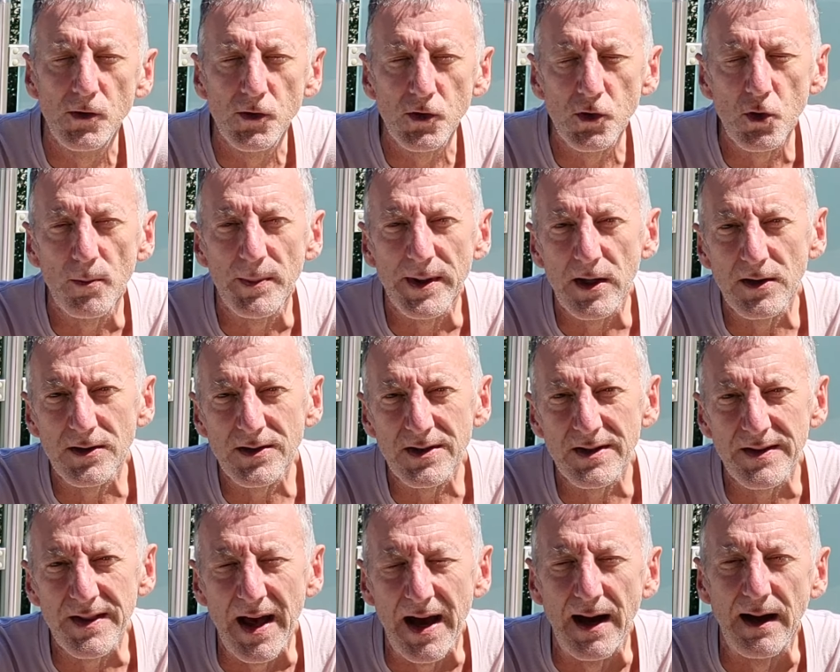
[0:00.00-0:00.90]
So because
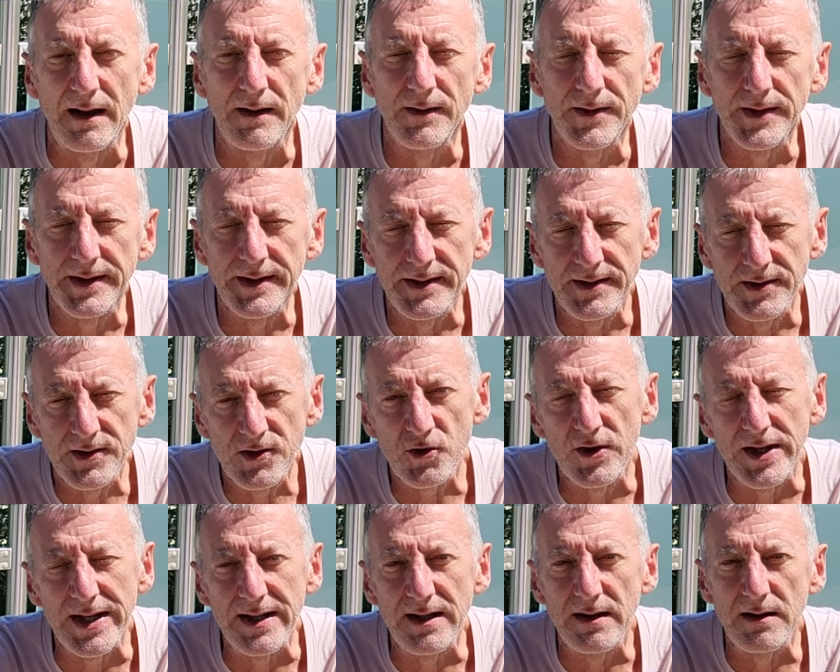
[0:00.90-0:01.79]
of that, the
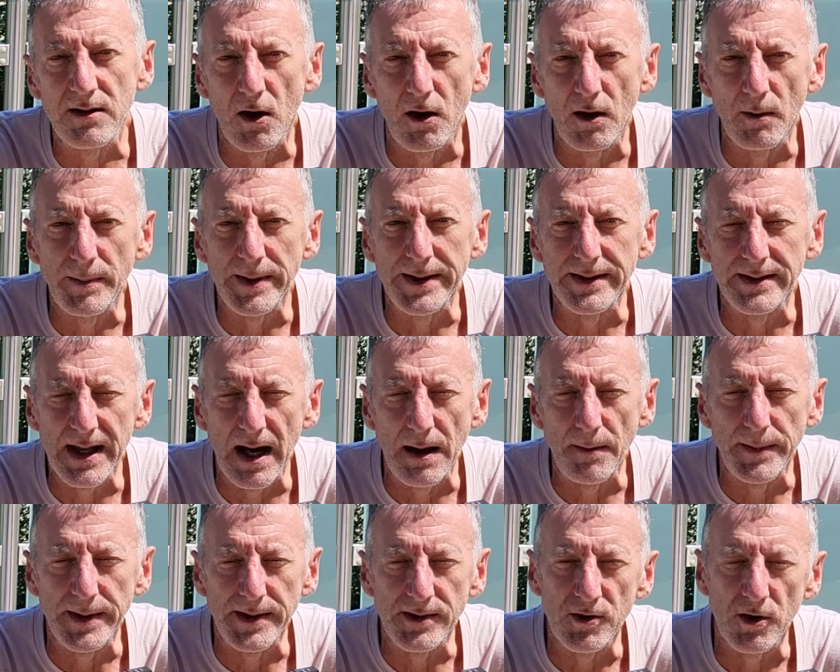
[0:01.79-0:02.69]
screen got a bit
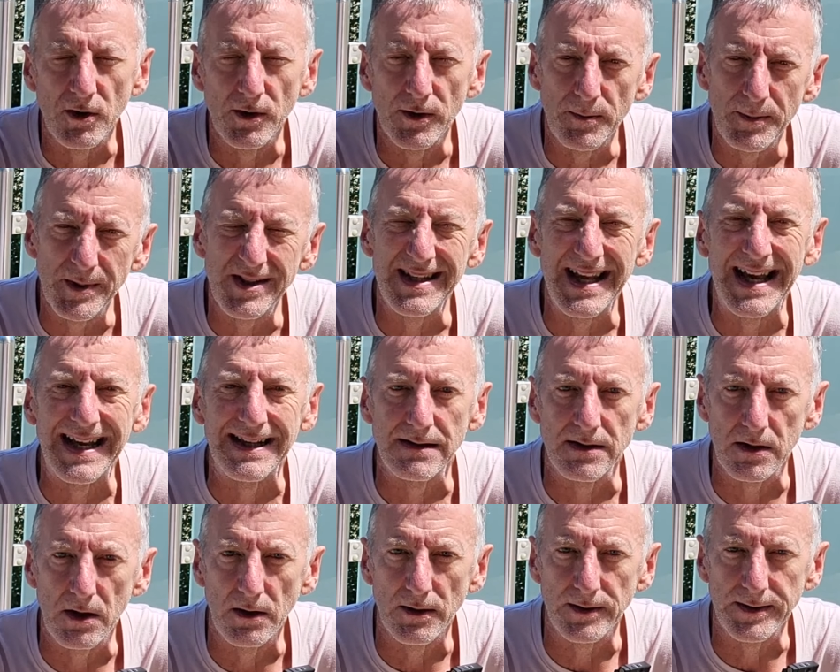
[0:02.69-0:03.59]
damaged, or the
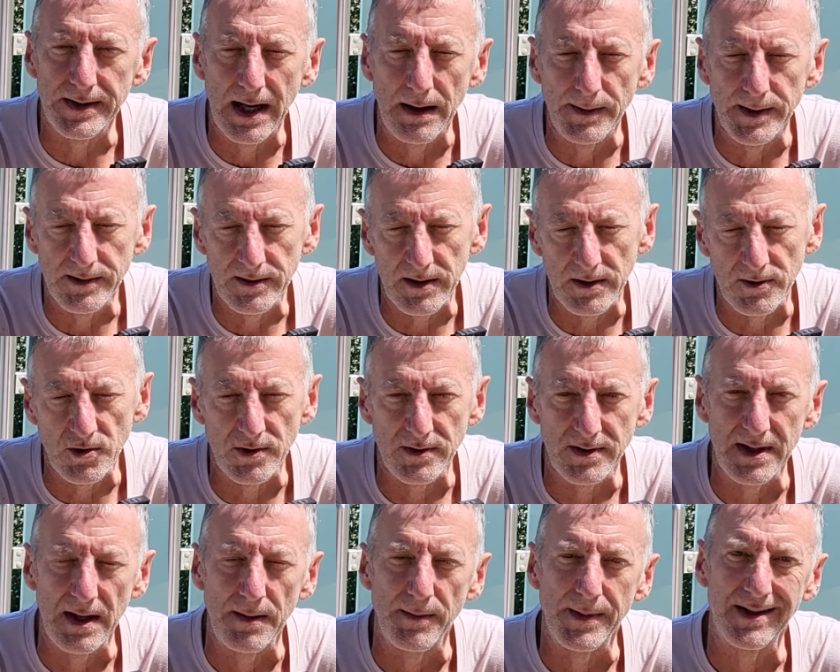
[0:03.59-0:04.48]
protector got damaged, I should
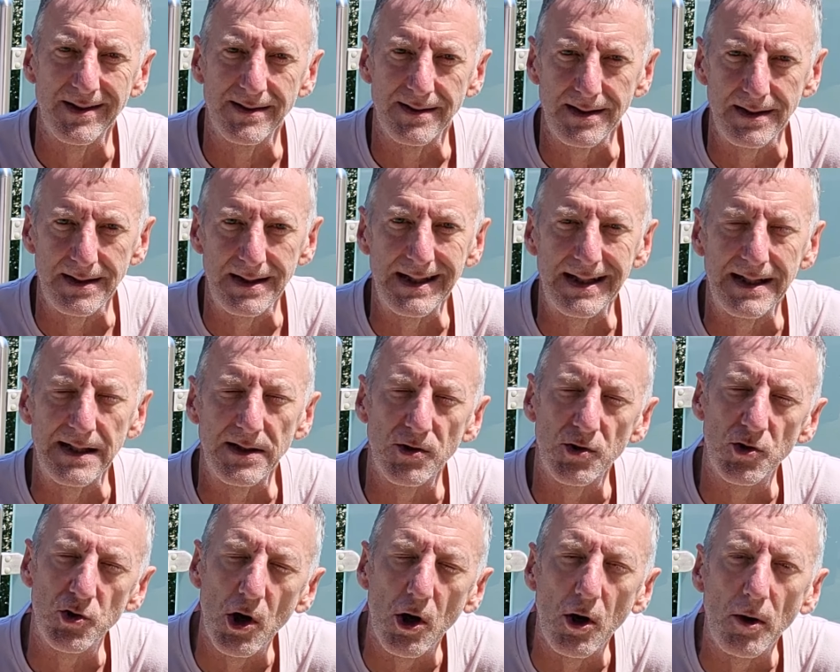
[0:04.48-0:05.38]
say, because it did its
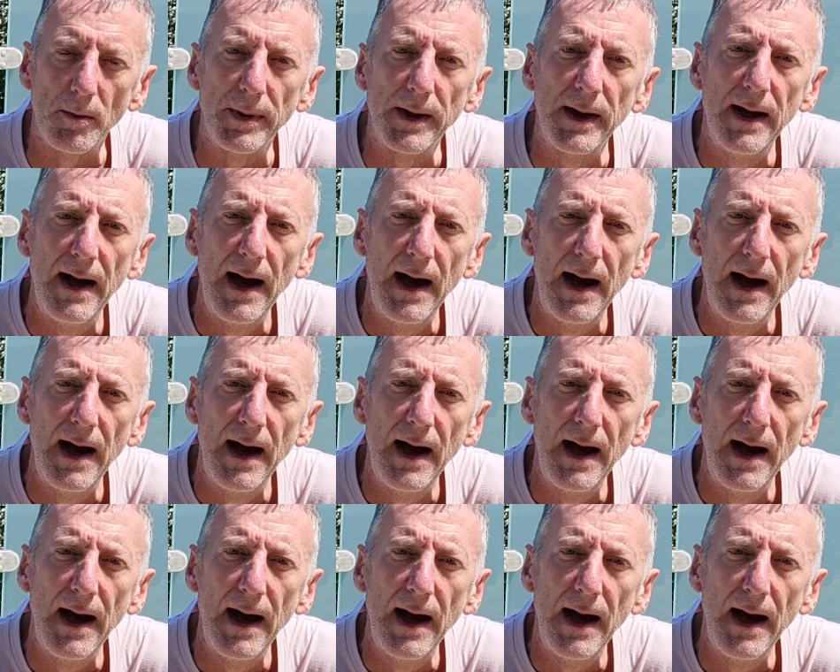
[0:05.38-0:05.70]
job.